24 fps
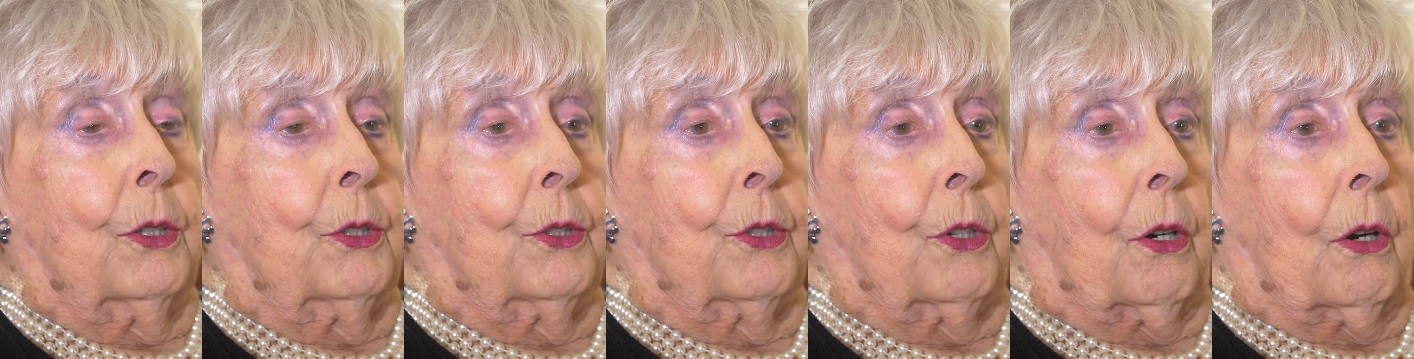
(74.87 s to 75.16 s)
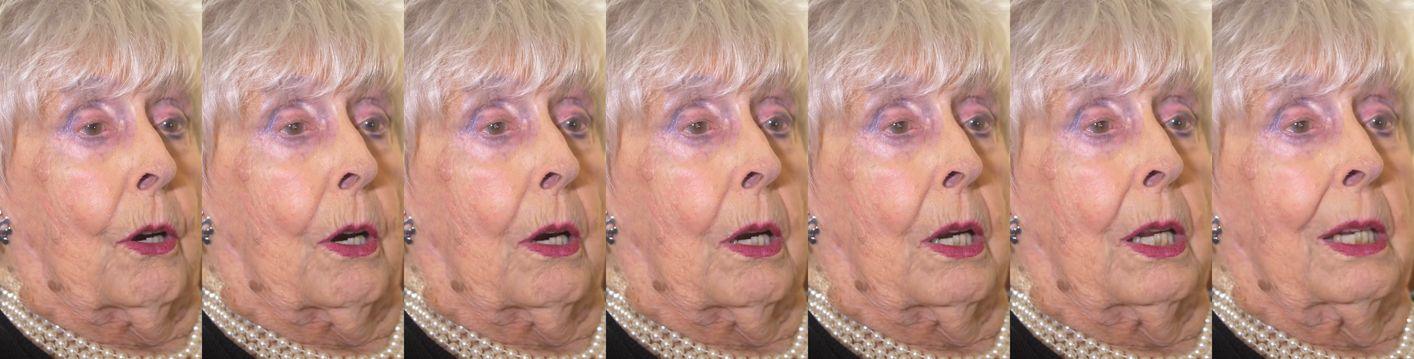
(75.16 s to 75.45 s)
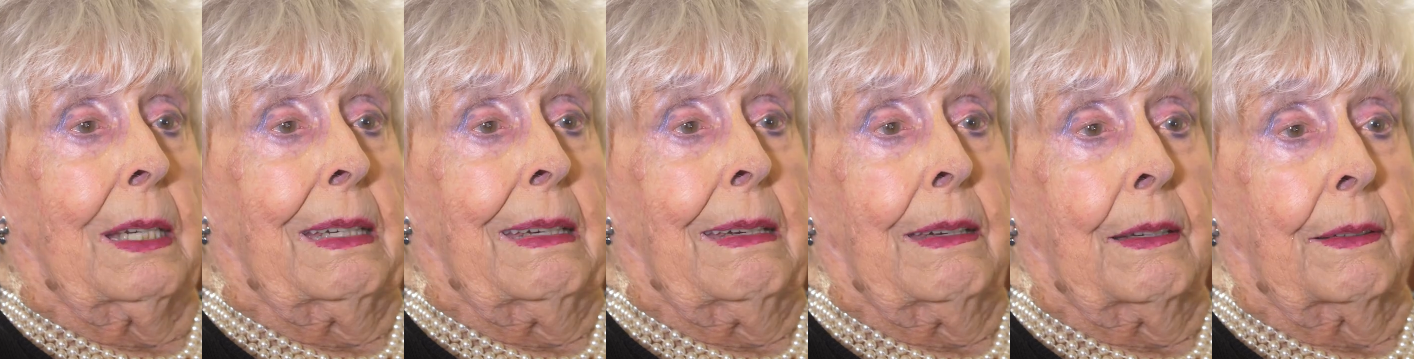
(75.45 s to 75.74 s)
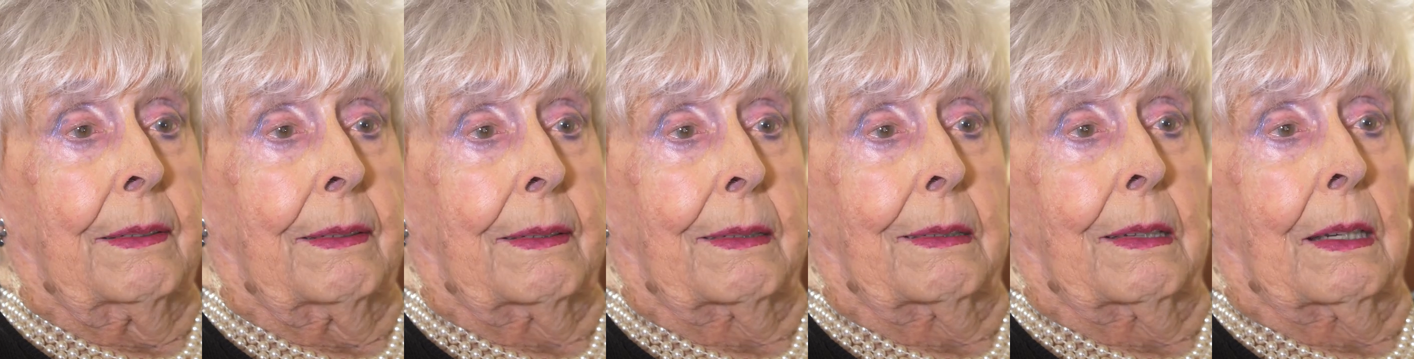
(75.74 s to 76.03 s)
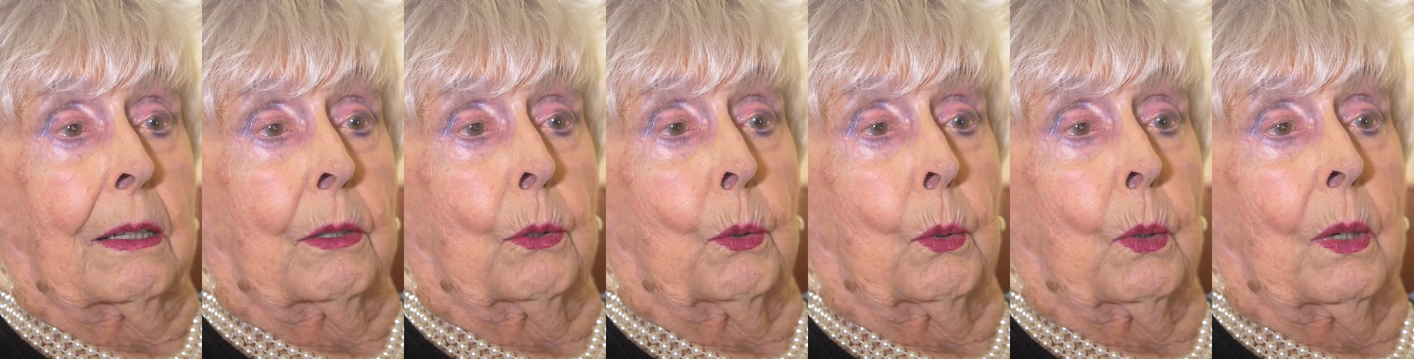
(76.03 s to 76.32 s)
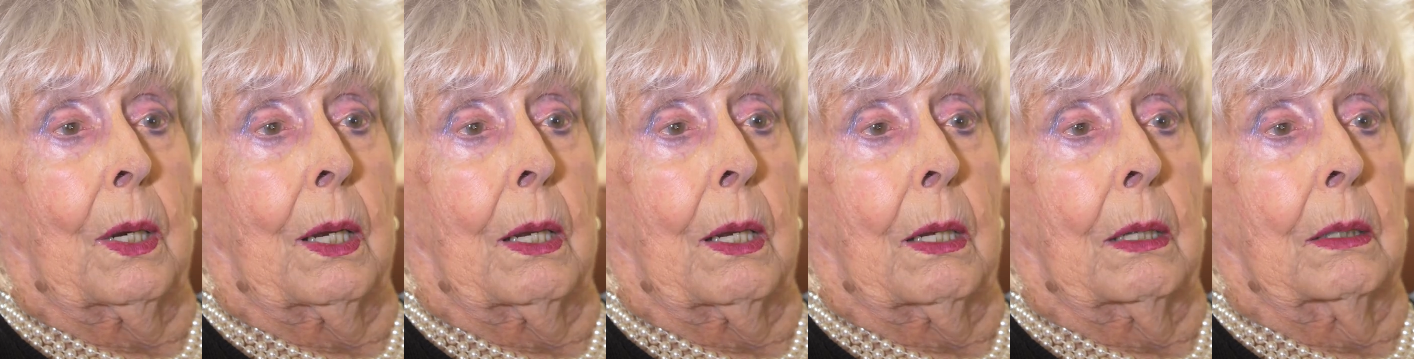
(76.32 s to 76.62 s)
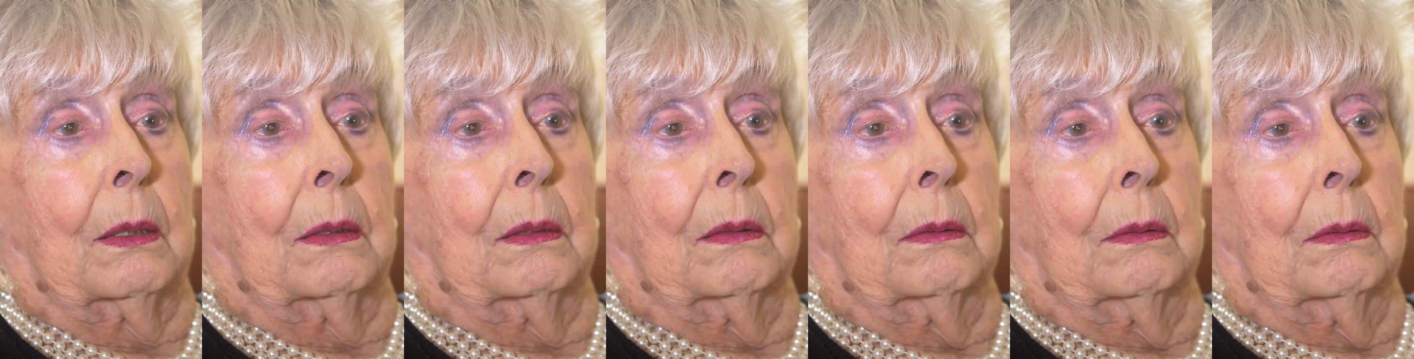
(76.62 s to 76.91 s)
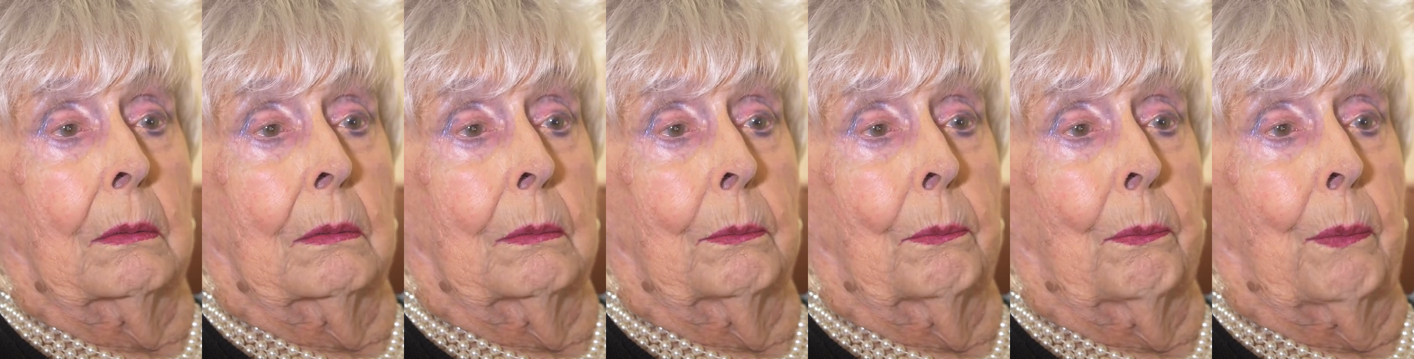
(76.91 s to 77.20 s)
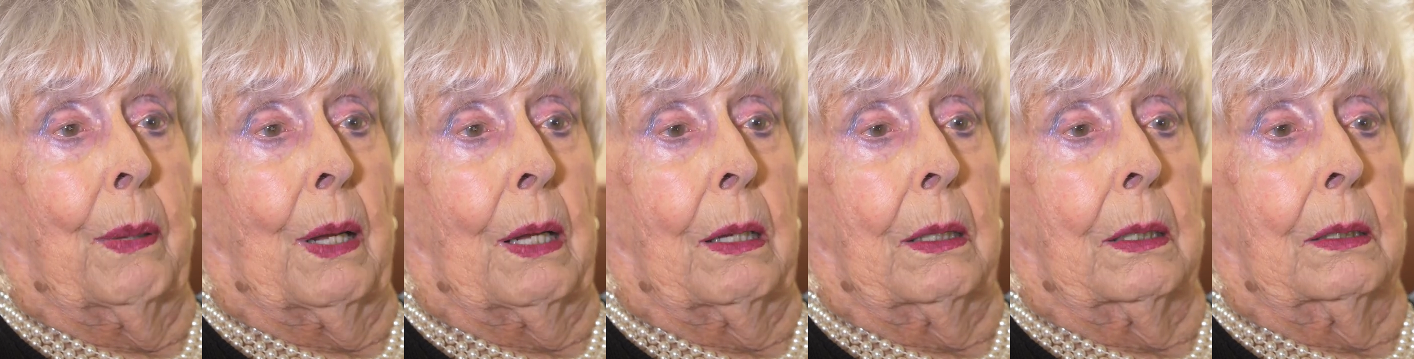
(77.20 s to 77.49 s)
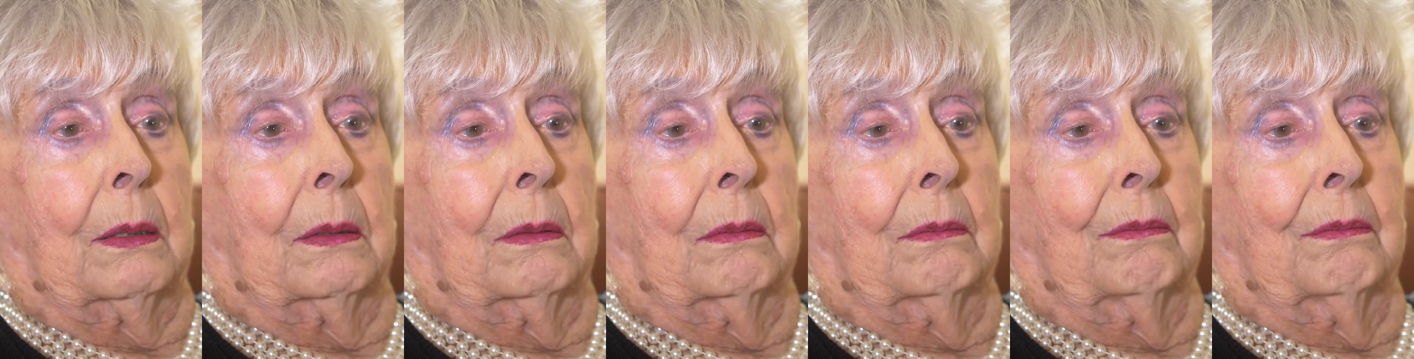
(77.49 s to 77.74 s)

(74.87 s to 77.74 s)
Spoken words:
a jar and his cigarette butt.